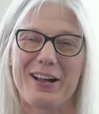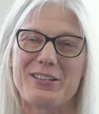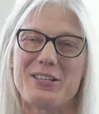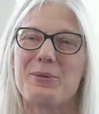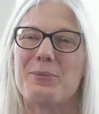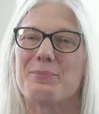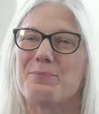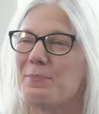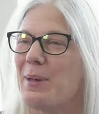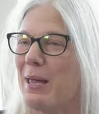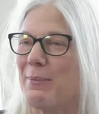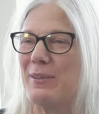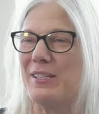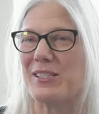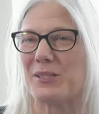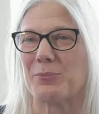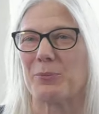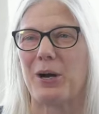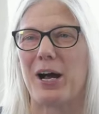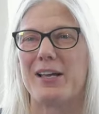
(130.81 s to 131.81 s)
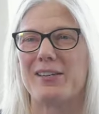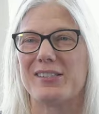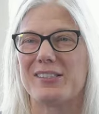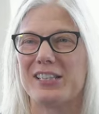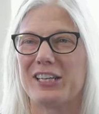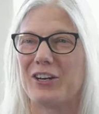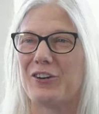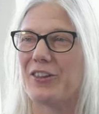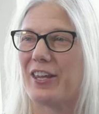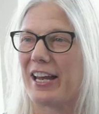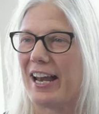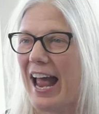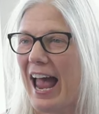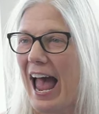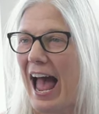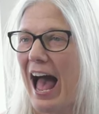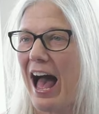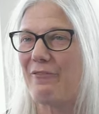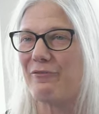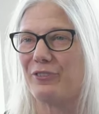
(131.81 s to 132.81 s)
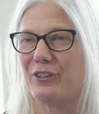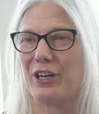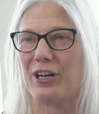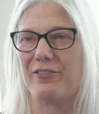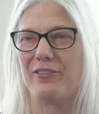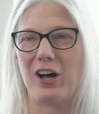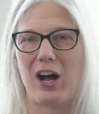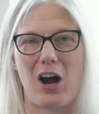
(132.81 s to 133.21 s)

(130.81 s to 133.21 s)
You may be surprised to hear that half of